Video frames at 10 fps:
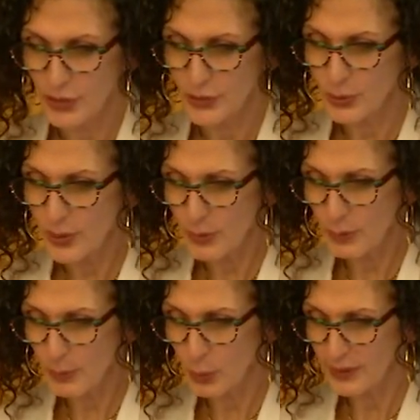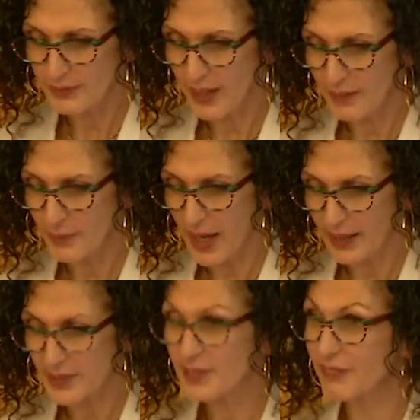two to 3.5
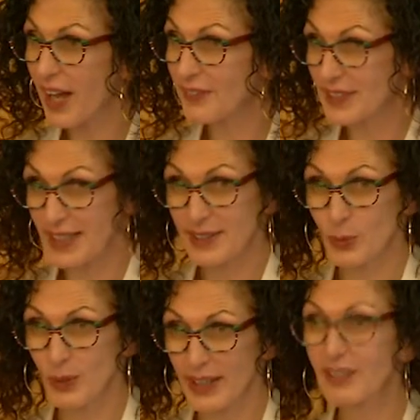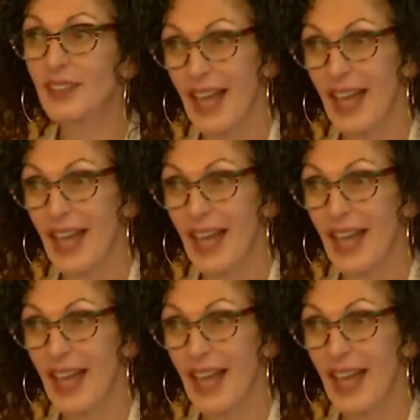miles, five days a week.